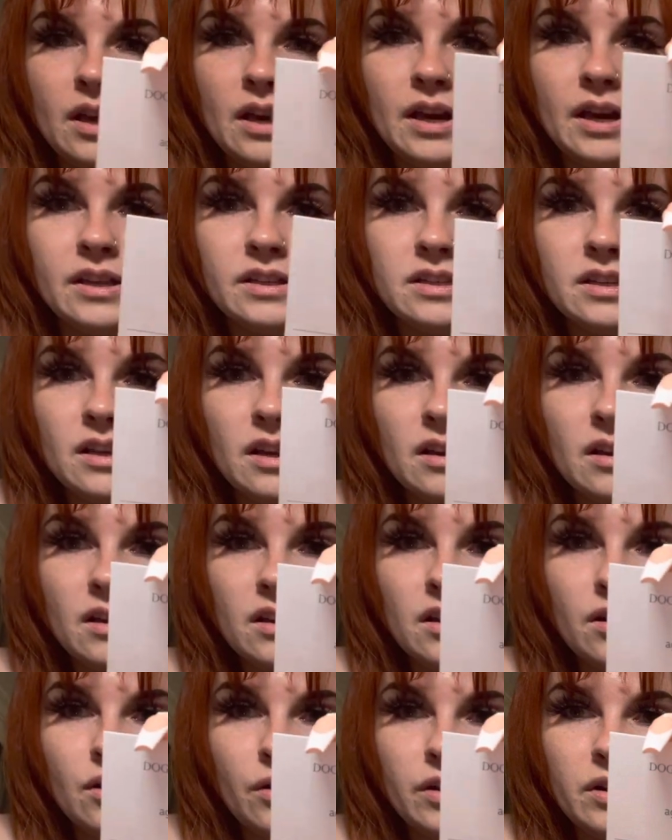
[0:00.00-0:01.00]
It's
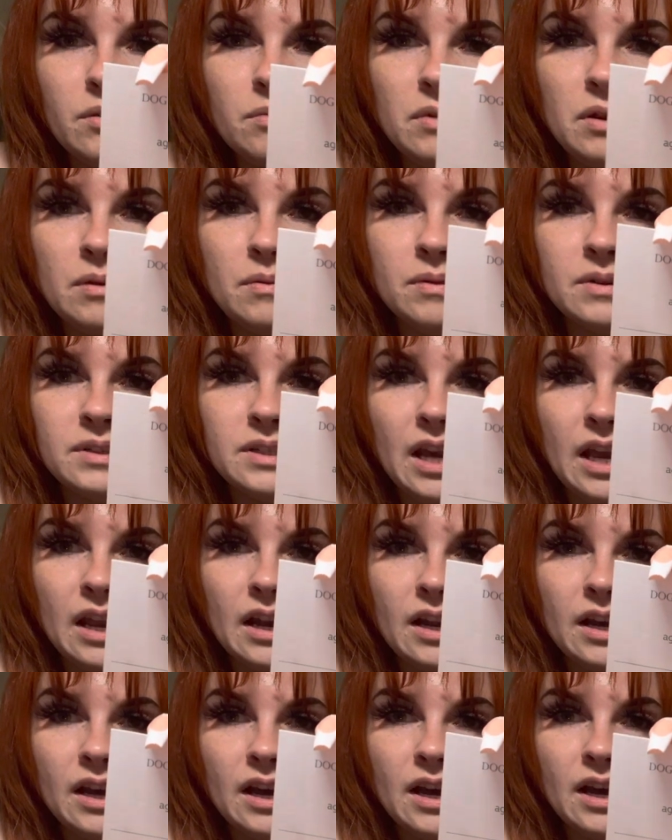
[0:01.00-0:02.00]
going to be
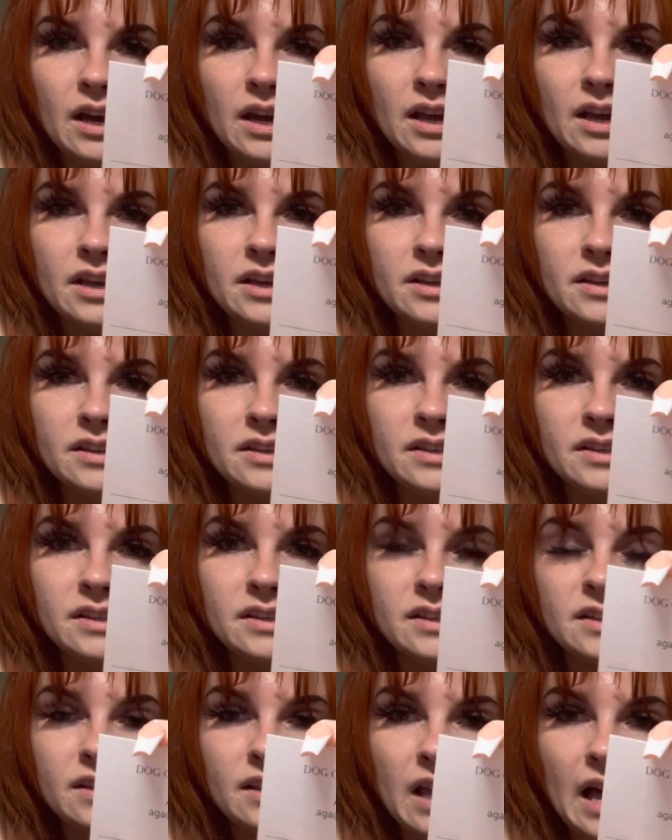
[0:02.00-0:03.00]

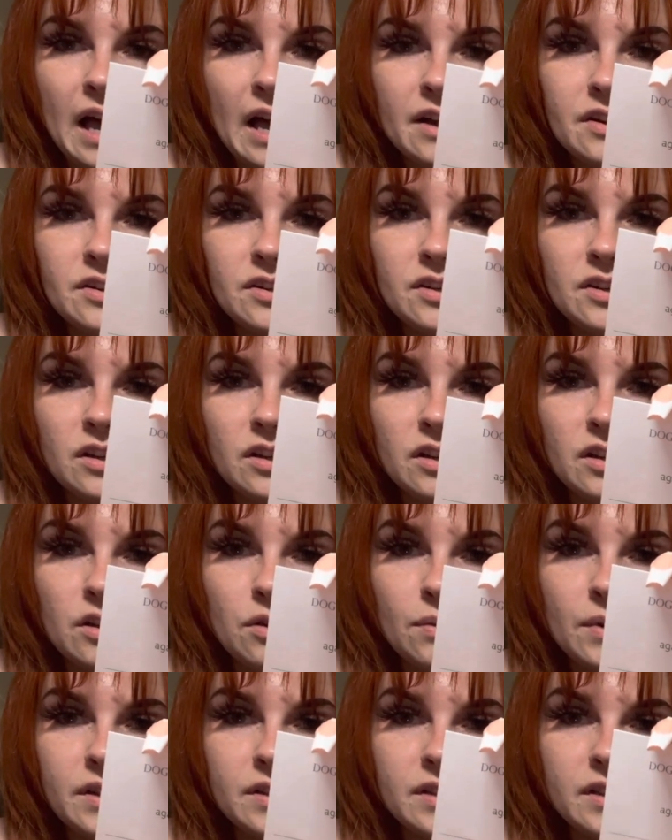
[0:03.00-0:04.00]

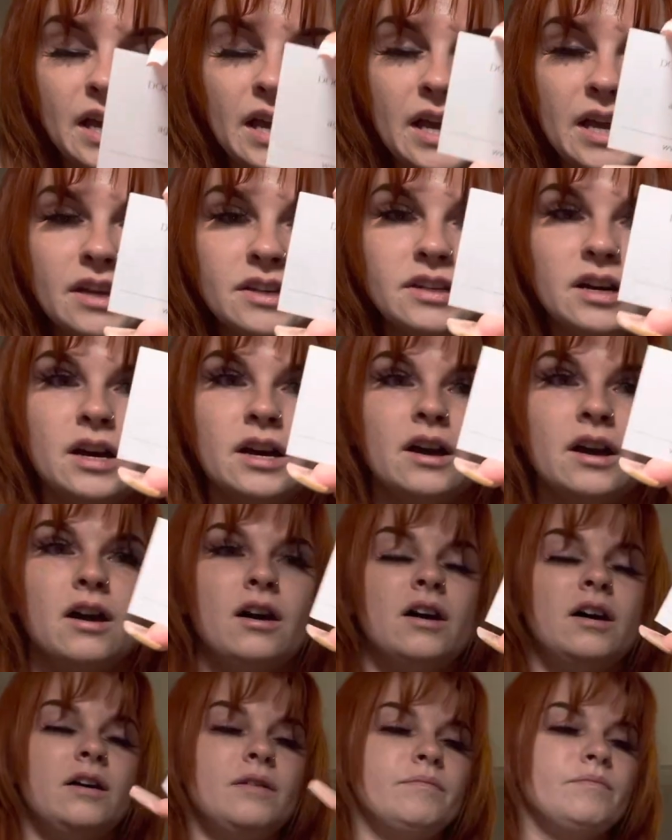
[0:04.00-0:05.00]

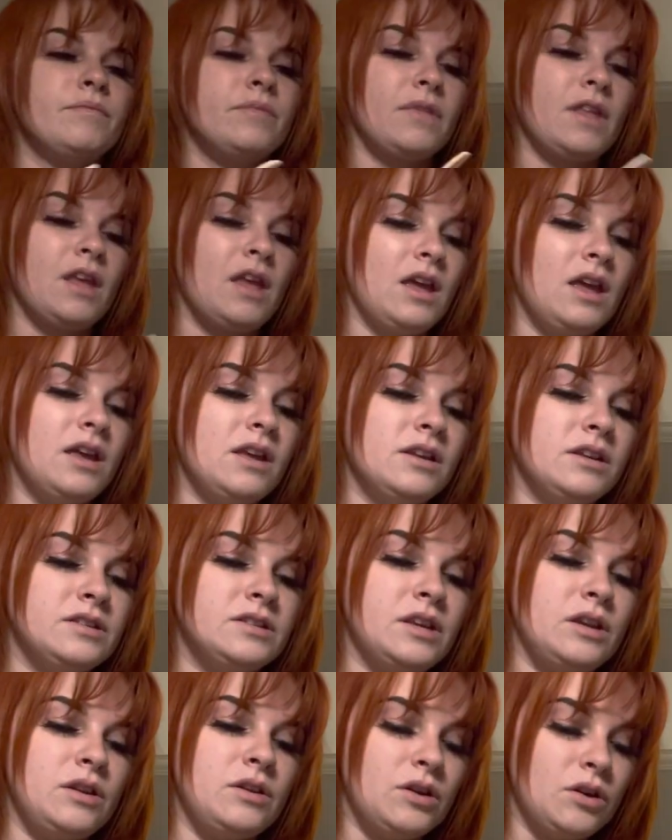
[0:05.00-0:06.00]
botanica/USA.com.
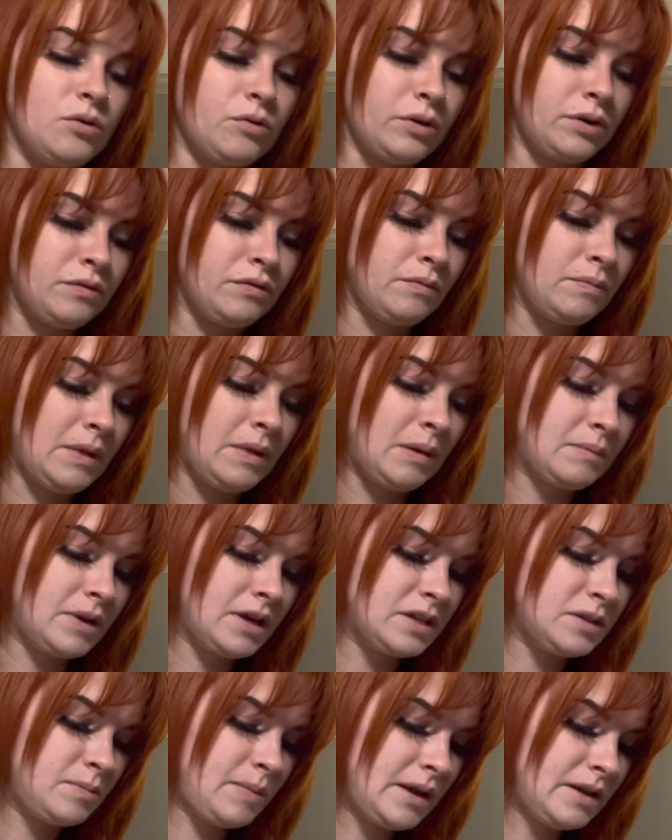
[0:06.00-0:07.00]
So you can order from them.
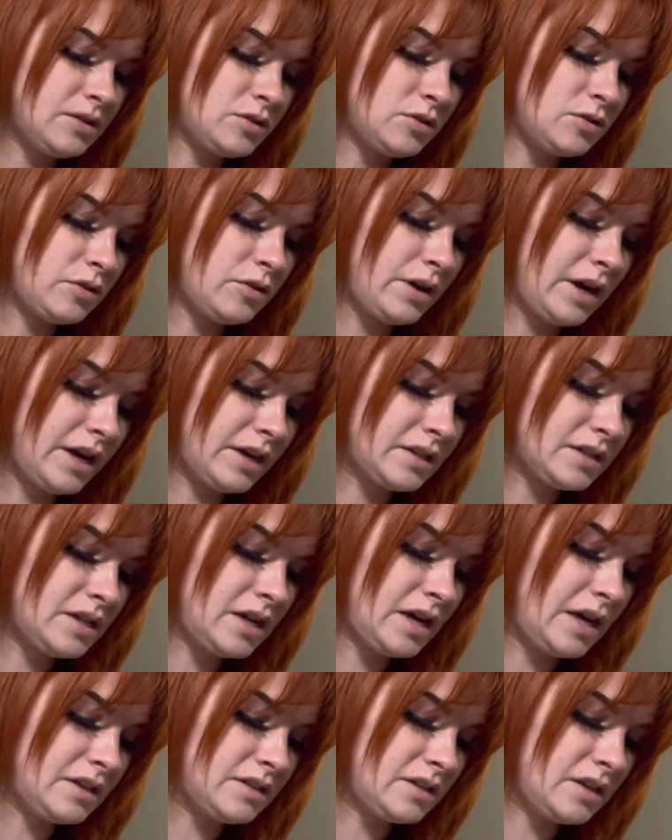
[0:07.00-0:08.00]
Because Pet Store Direct
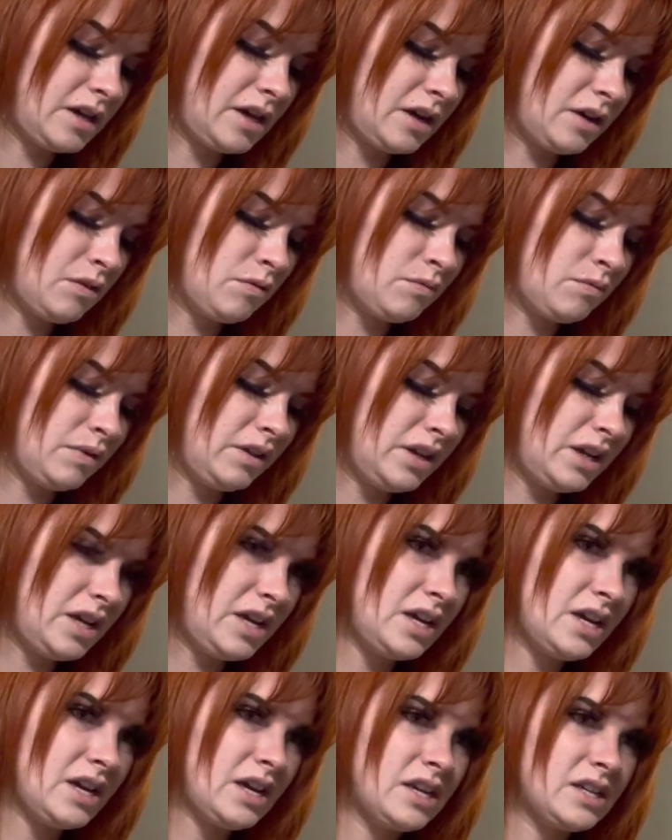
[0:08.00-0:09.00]
has like a
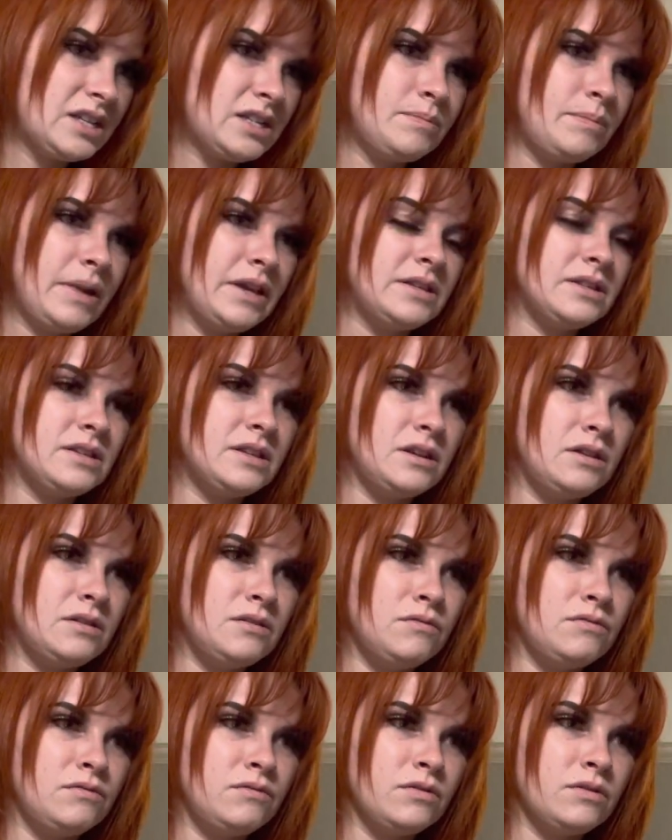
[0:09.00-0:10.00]
really
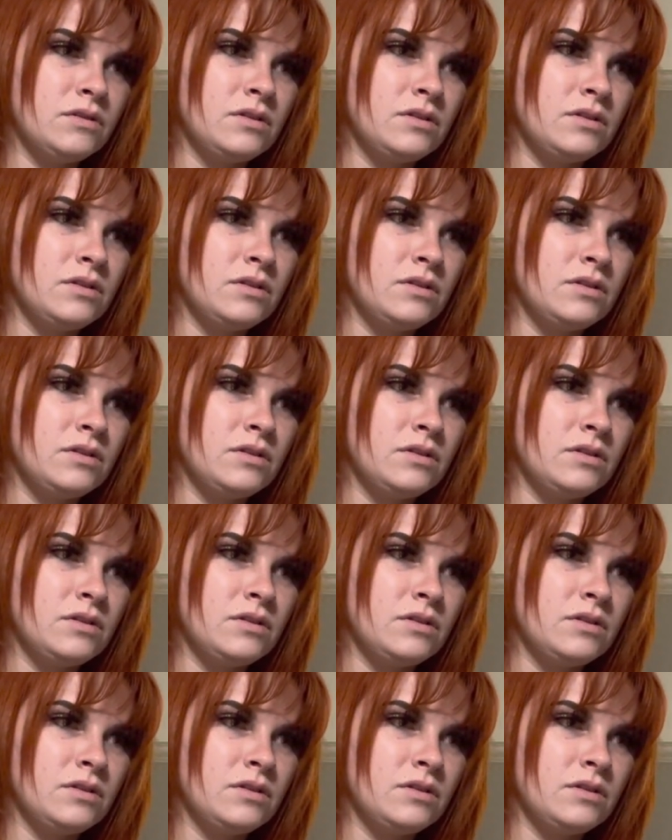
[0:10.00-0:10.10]
expensive,